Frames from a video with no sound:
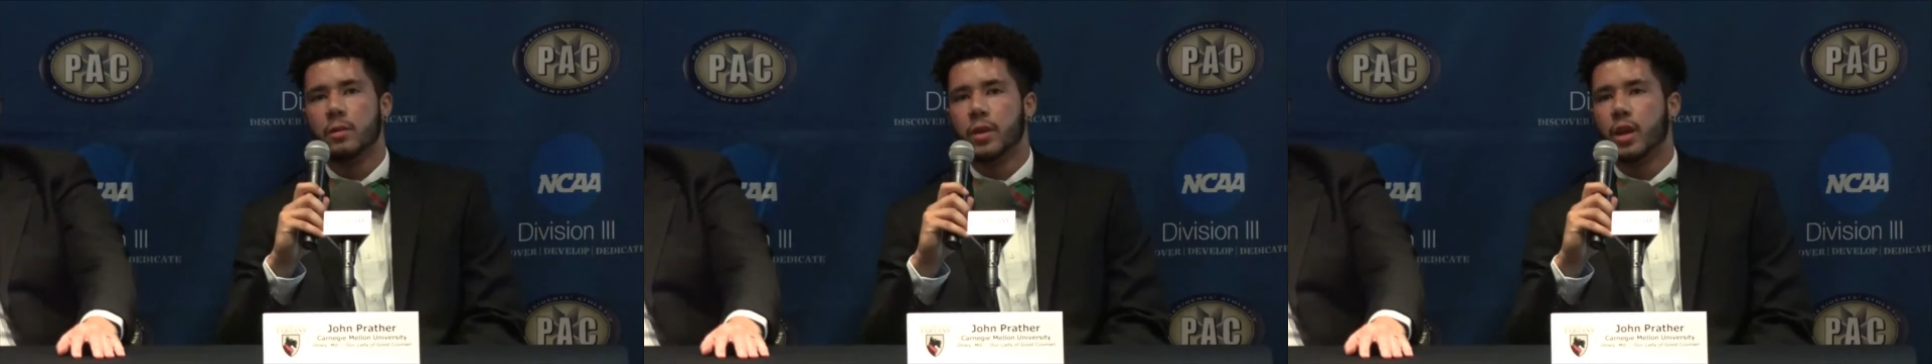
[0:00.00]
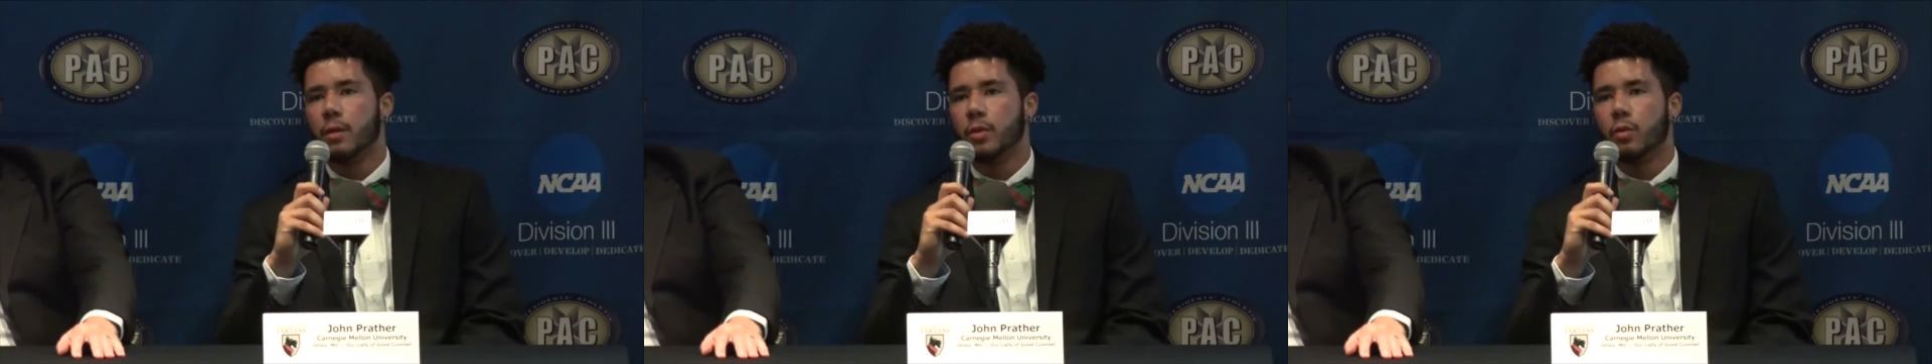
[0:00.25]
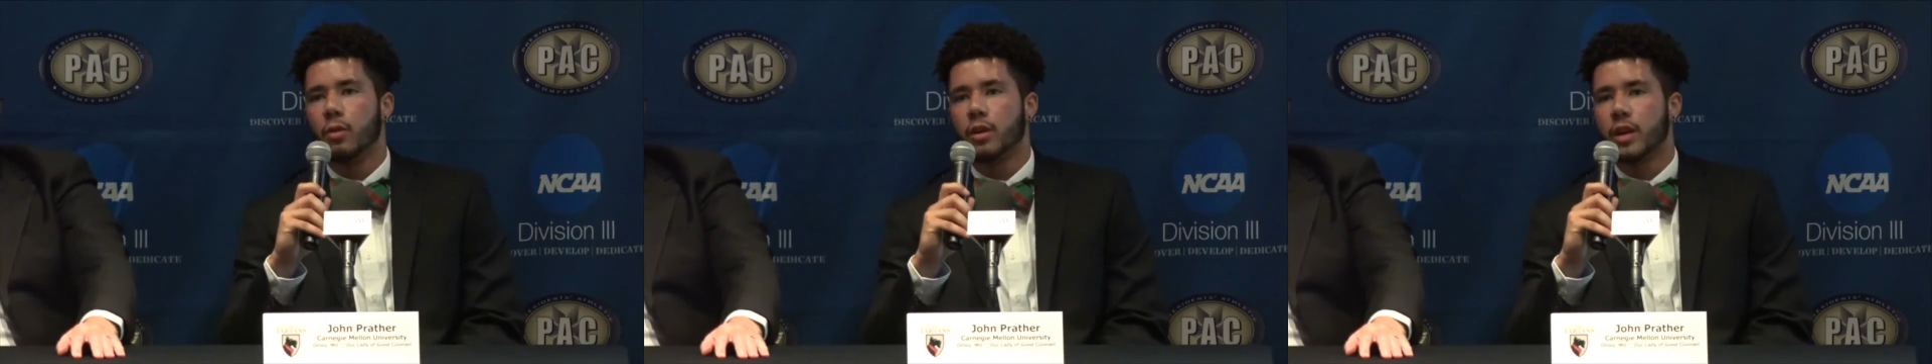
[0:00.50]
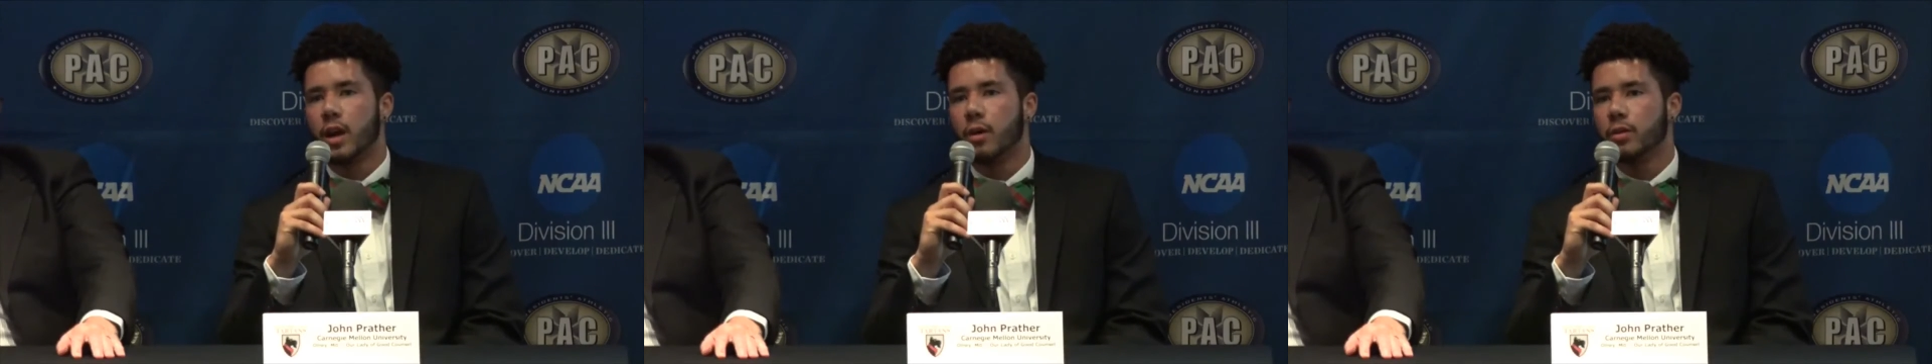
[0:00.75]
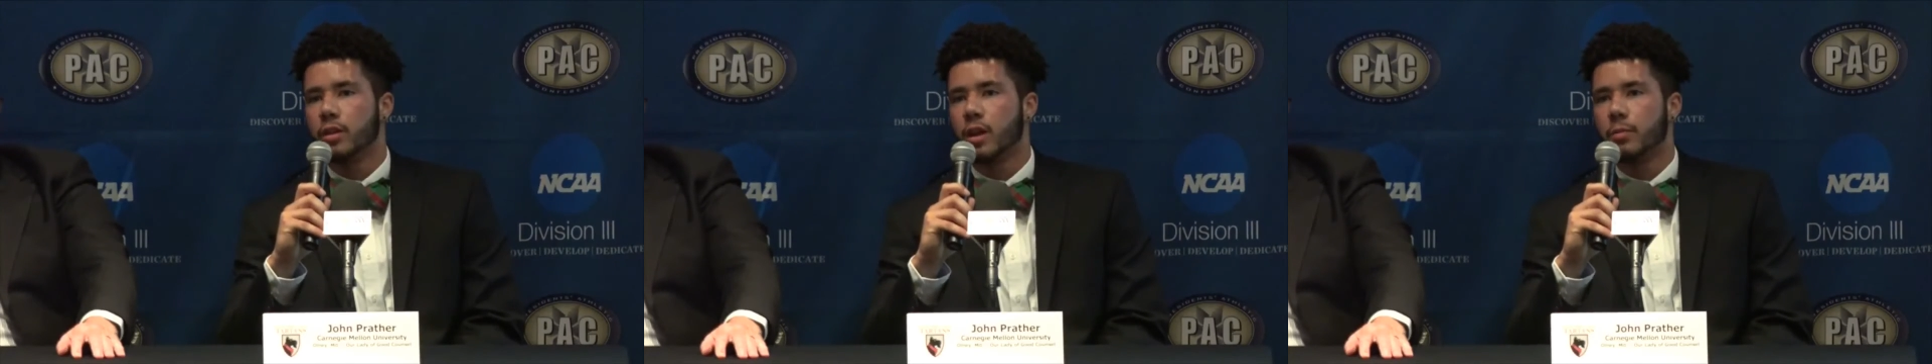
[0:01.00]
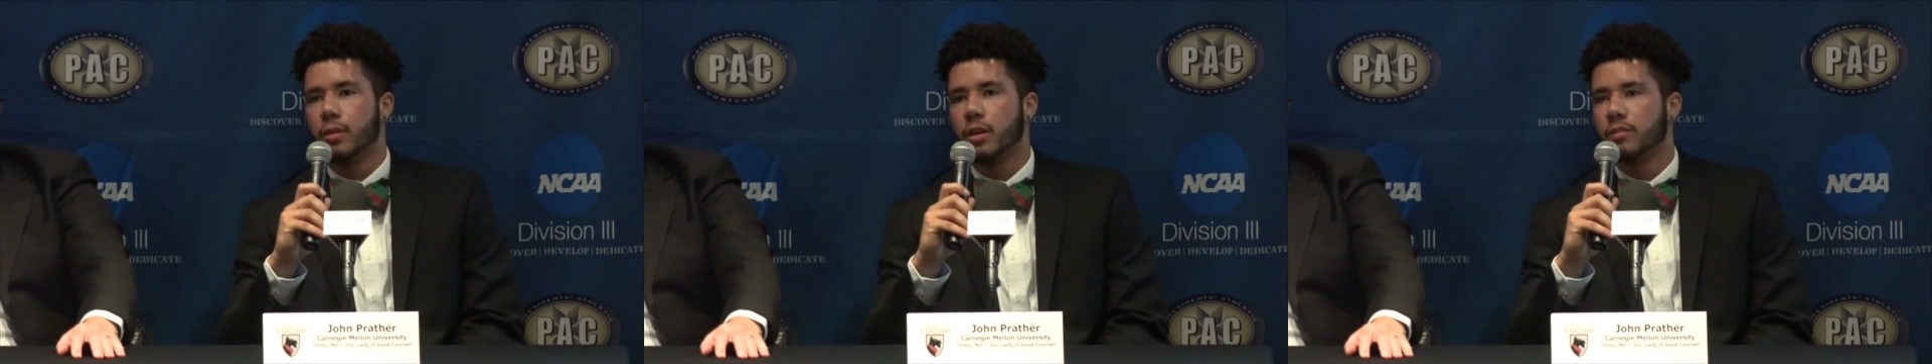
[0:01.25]
being able to work out with a
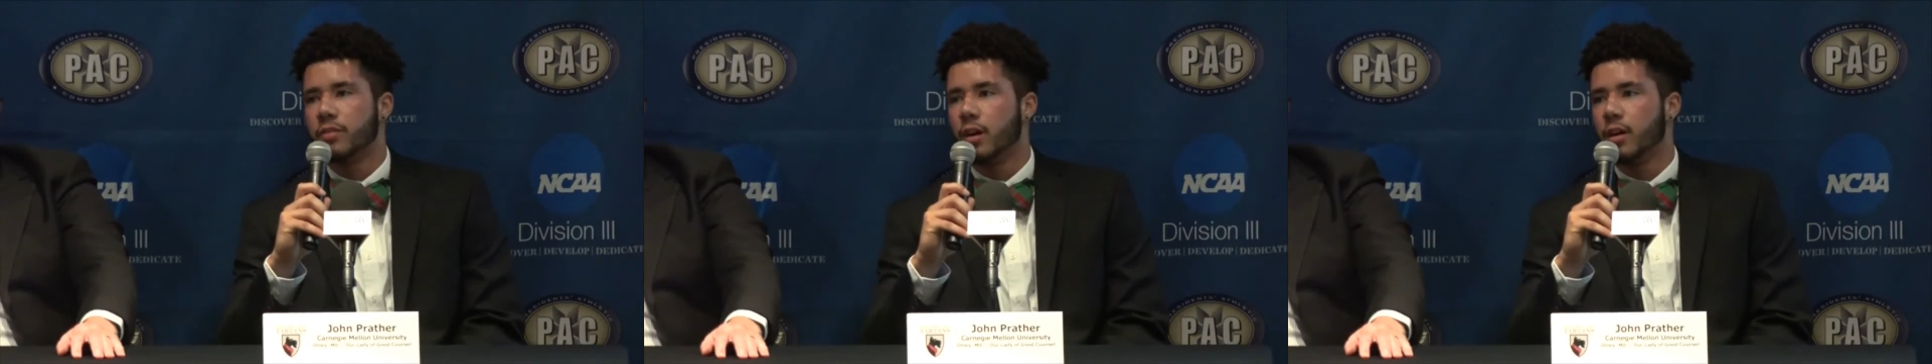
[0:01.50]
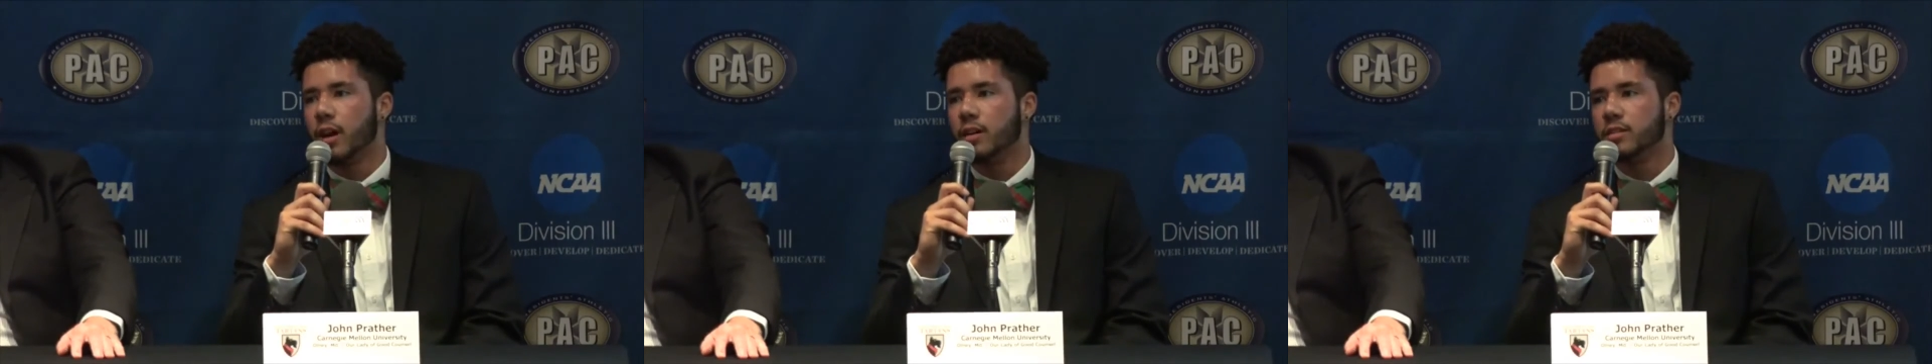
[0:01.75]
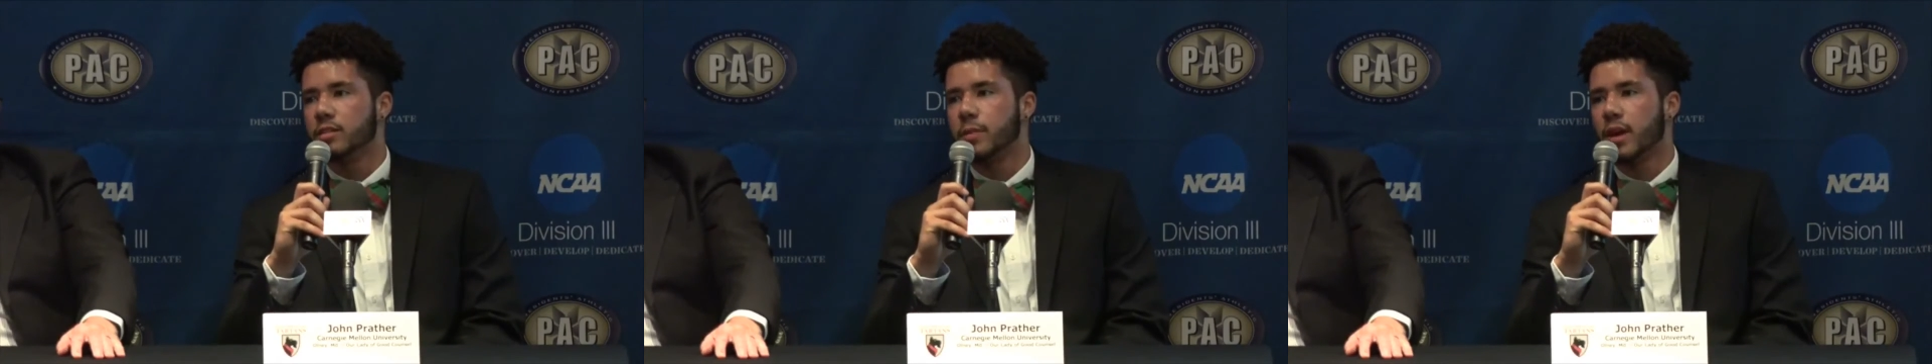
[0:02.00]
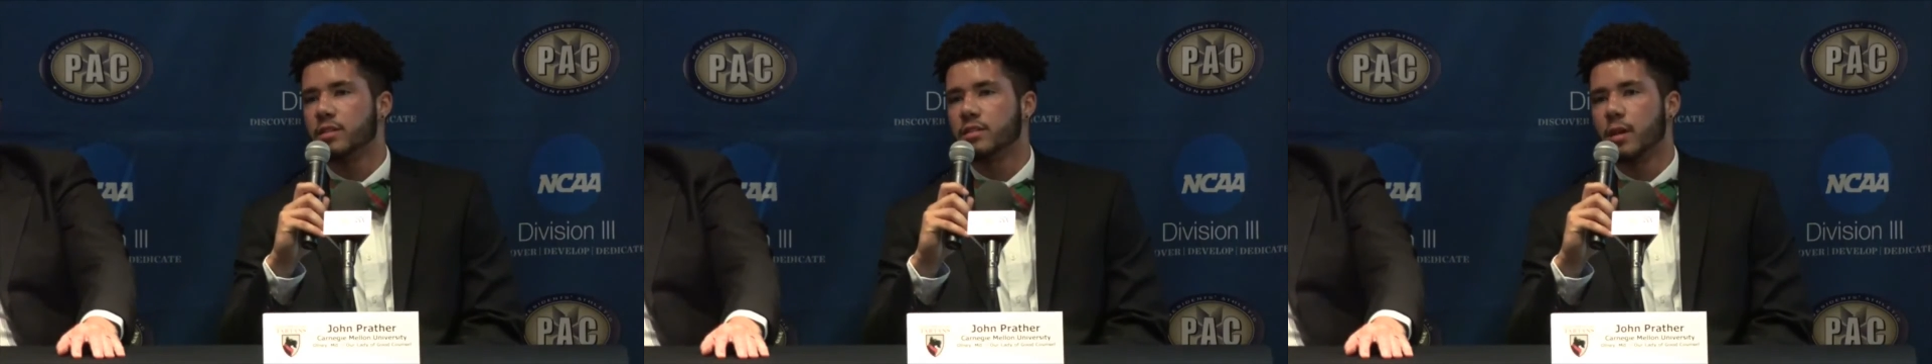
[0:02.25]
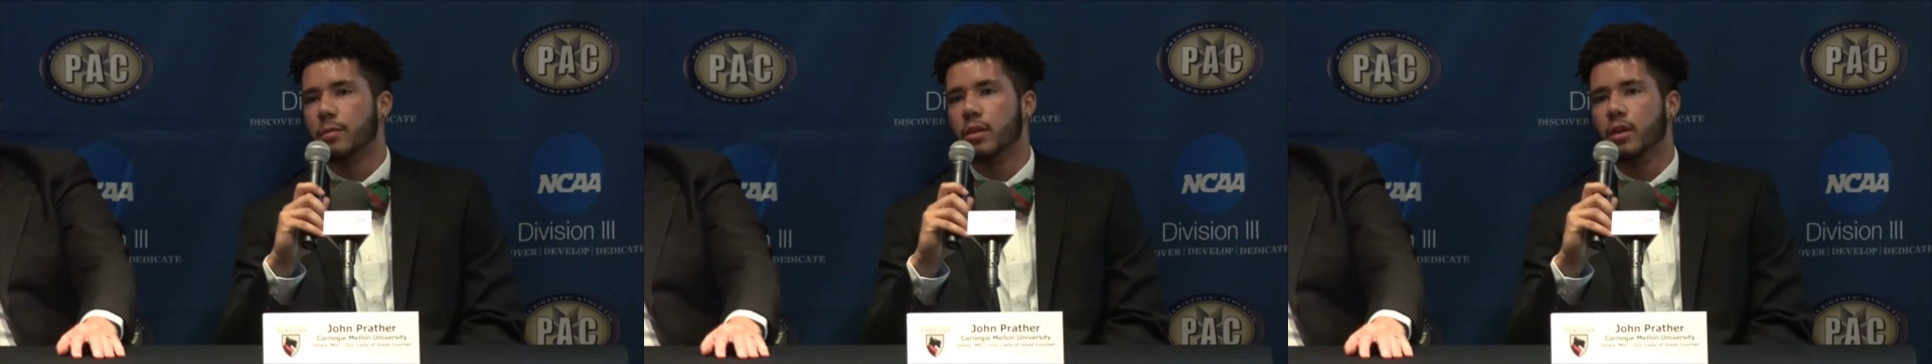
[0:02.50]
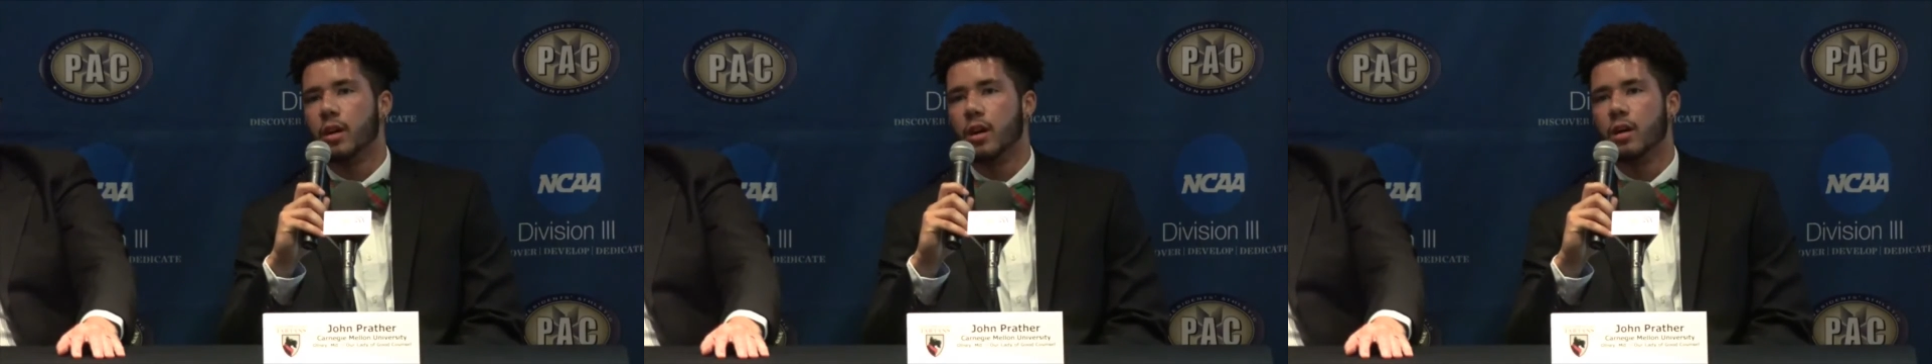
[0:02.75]
couple NFL guys this past
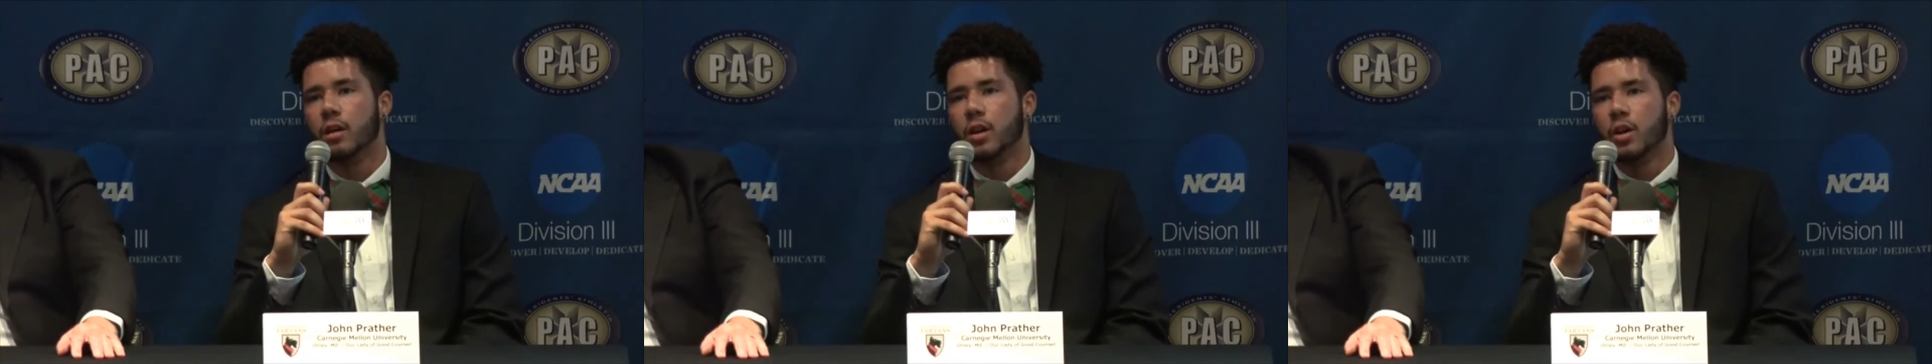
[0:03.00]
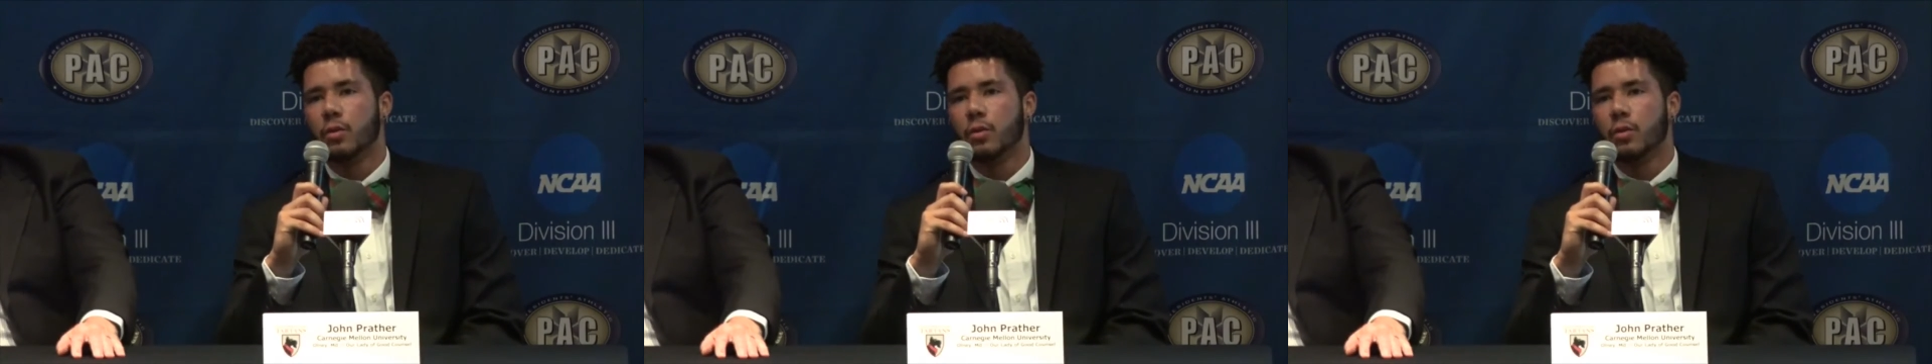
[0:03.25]
summer.